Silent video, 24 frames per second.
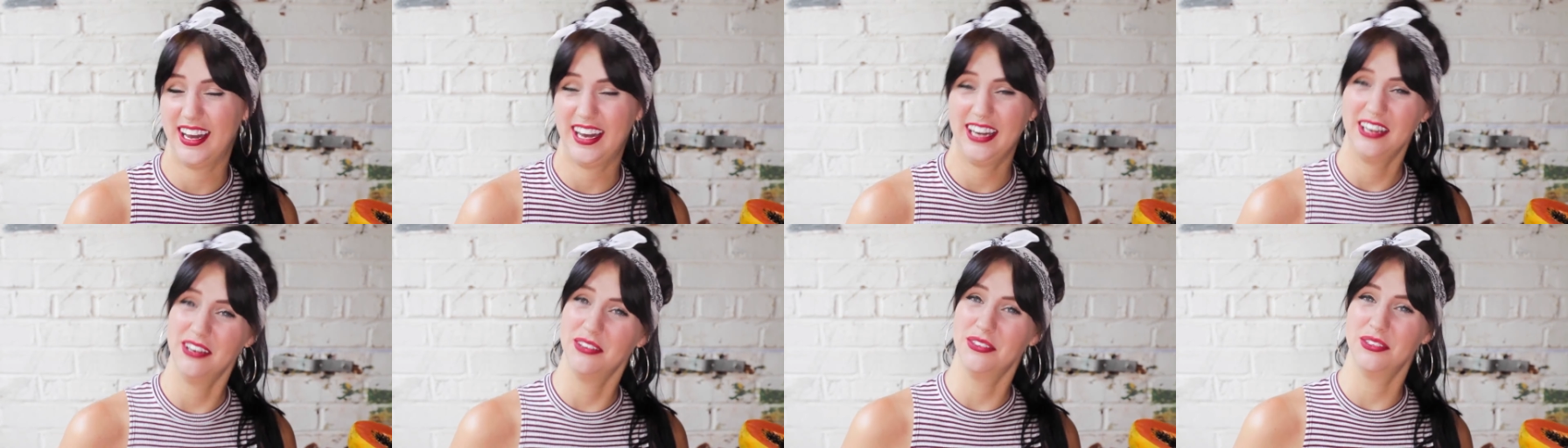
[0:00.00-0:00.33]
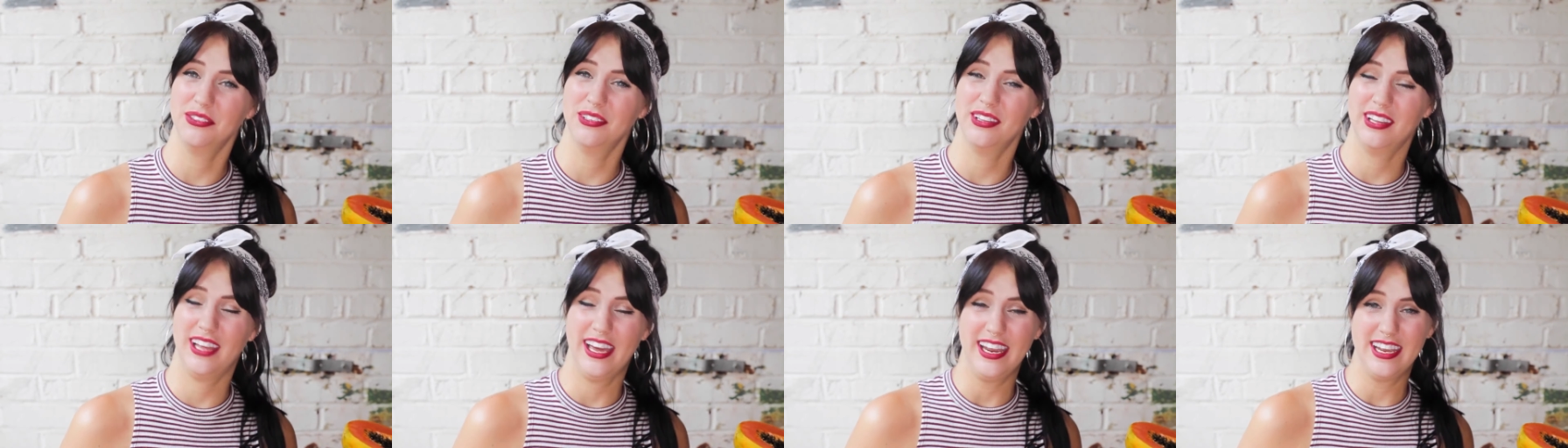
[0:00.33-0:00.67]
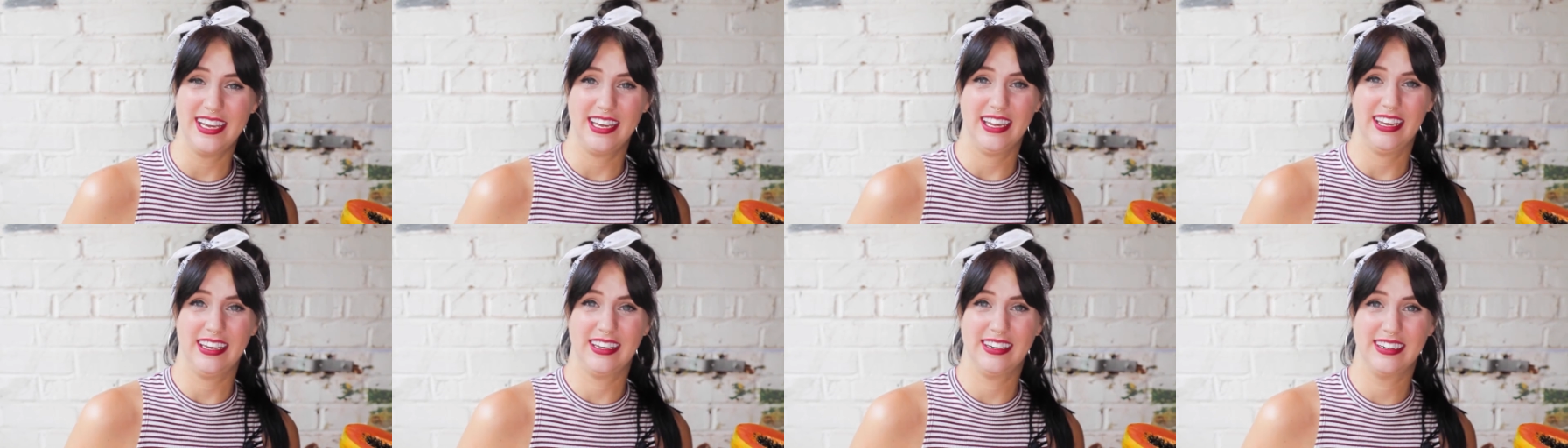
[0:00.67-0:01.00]
I don't
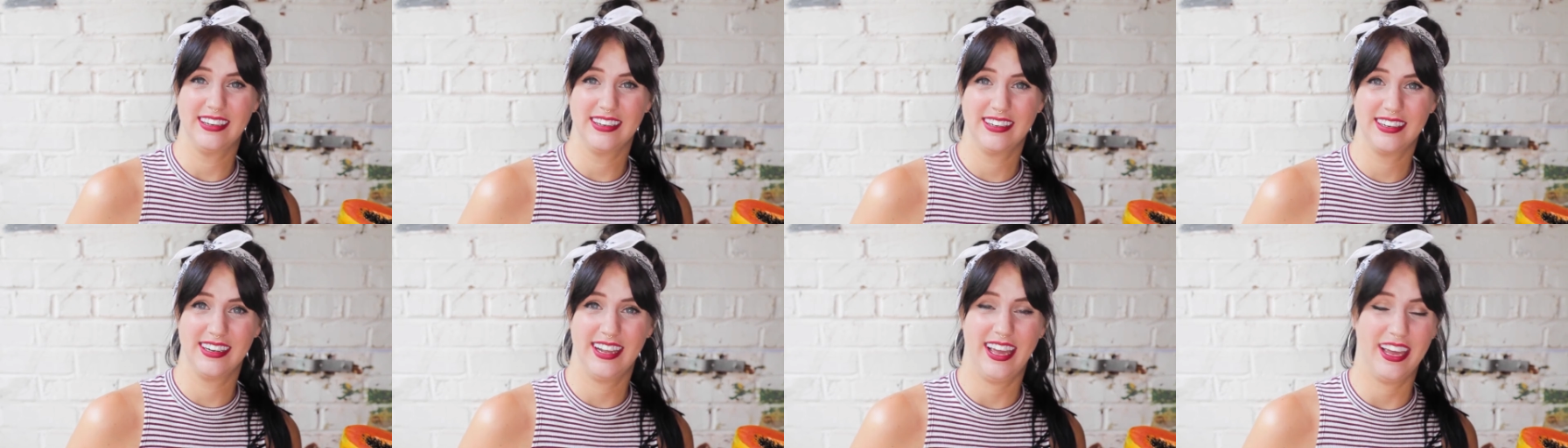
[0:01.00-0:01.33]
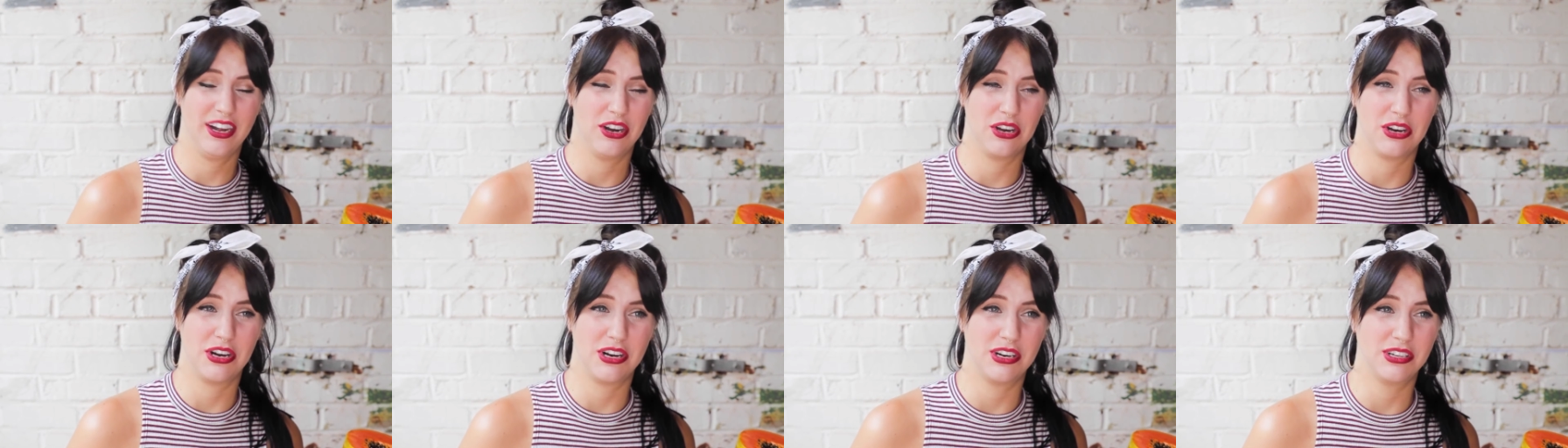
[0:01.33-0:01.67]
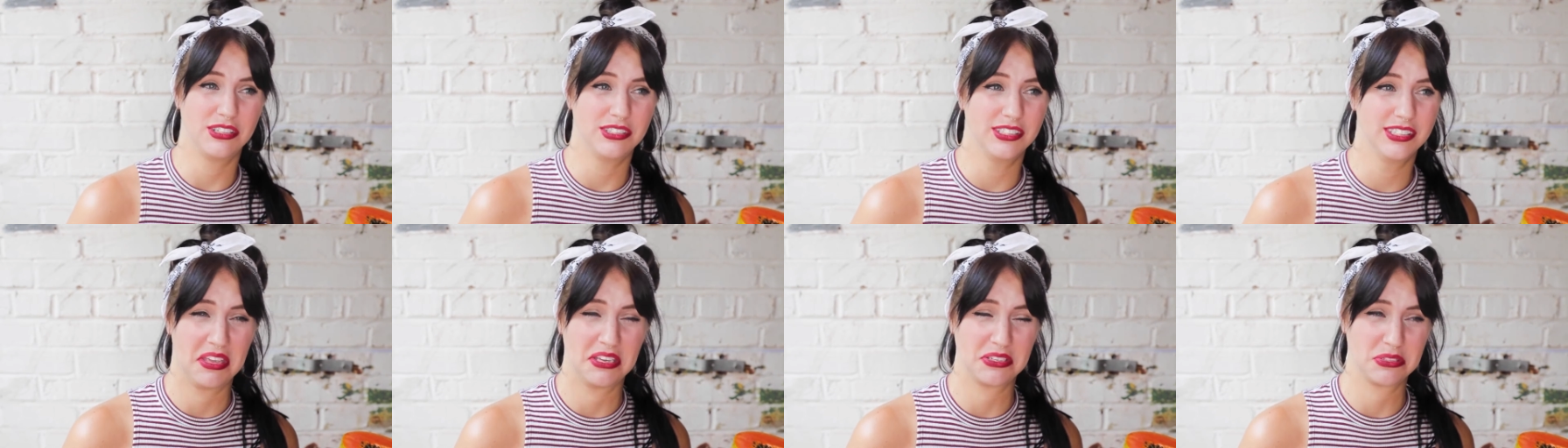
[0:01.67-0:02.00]
like it at
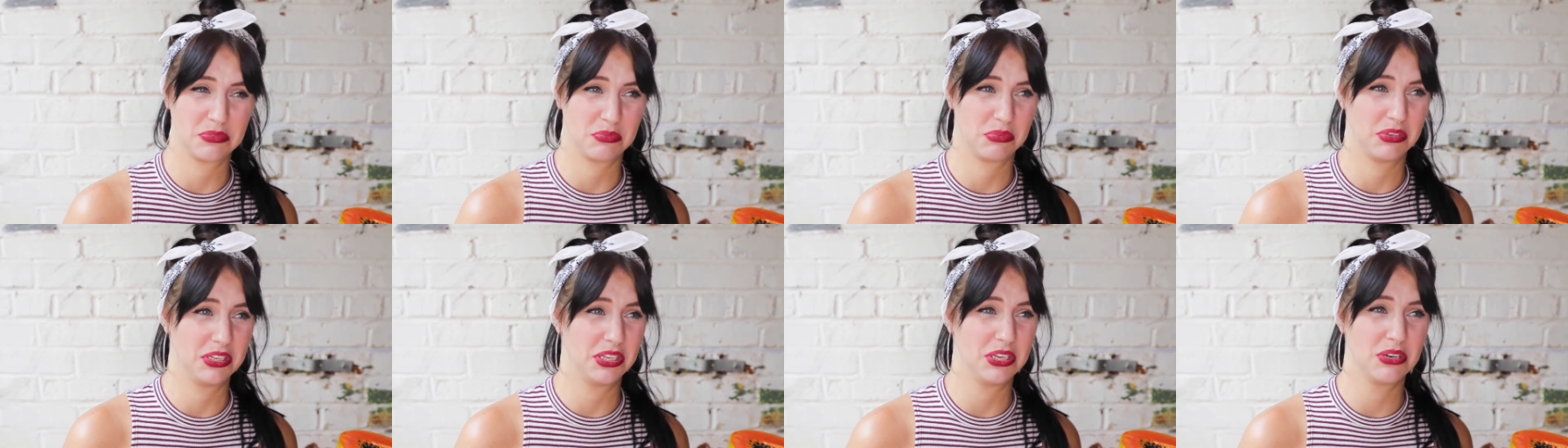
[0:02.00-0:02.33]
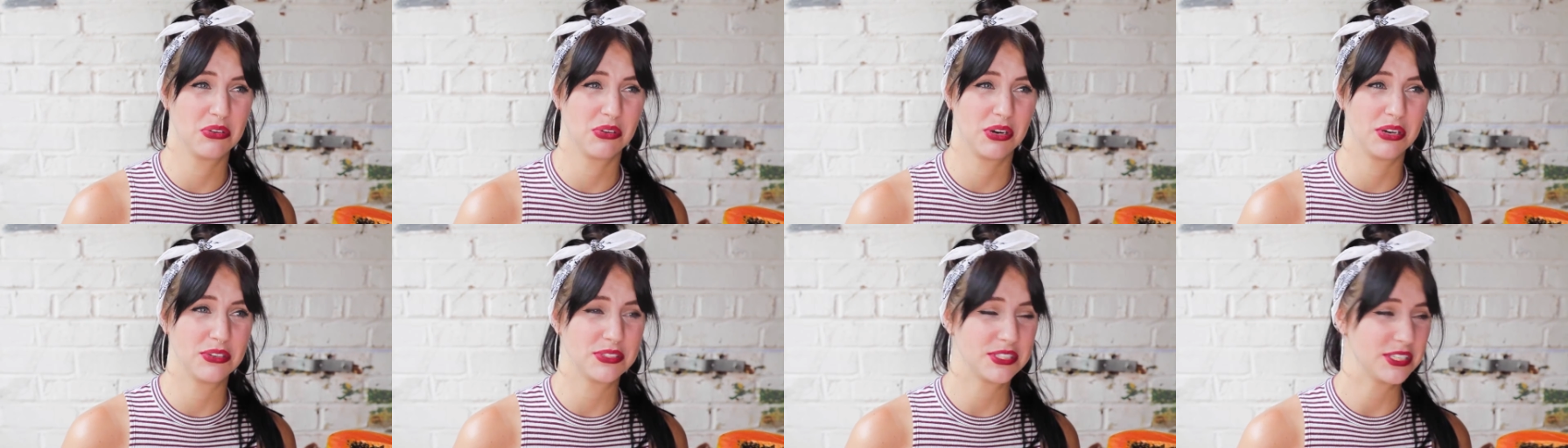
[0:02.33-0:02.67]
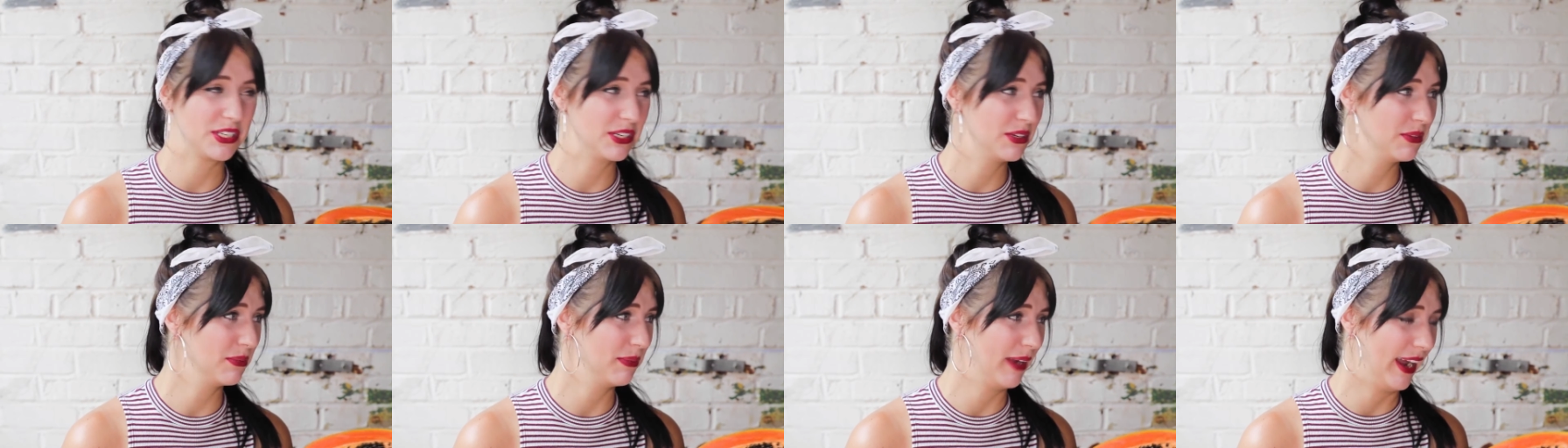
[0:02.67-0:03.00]
all. It's really gross
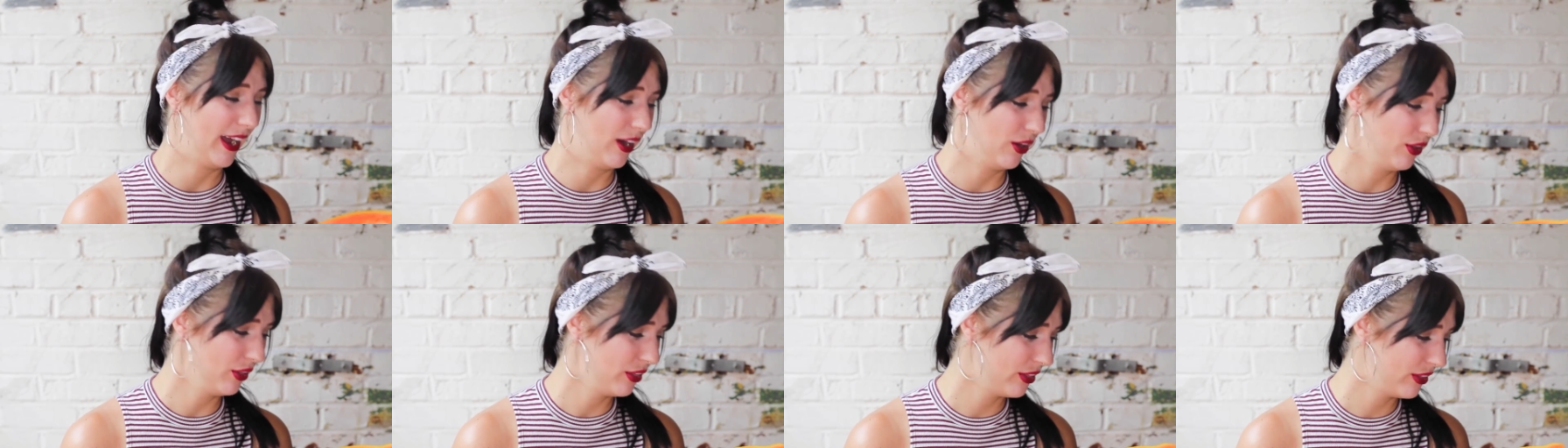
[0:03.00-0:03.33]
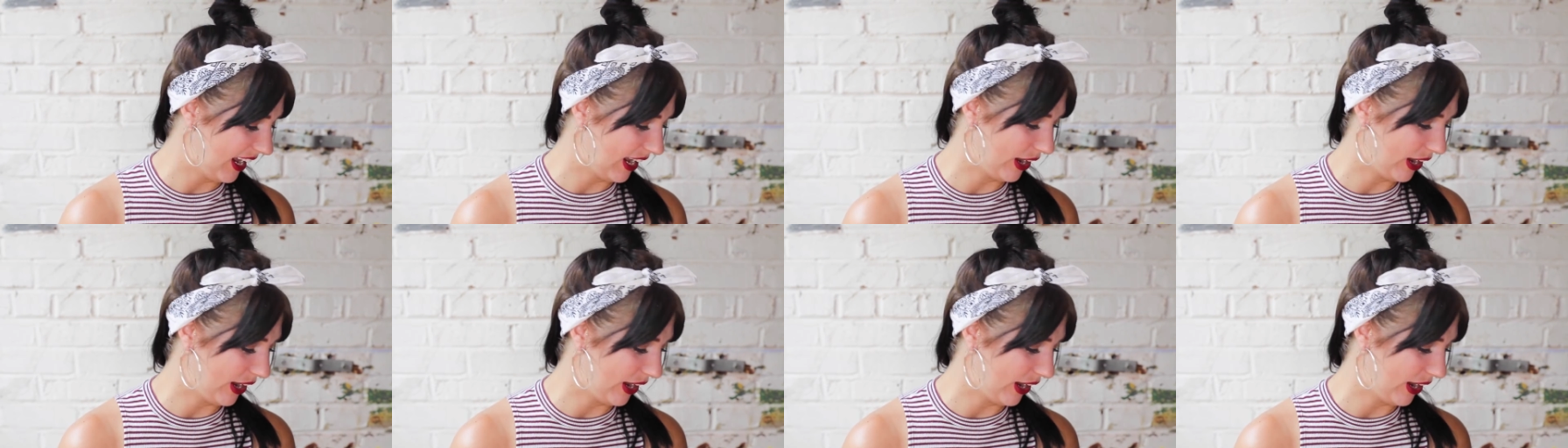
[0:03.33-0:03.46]
in your mouth.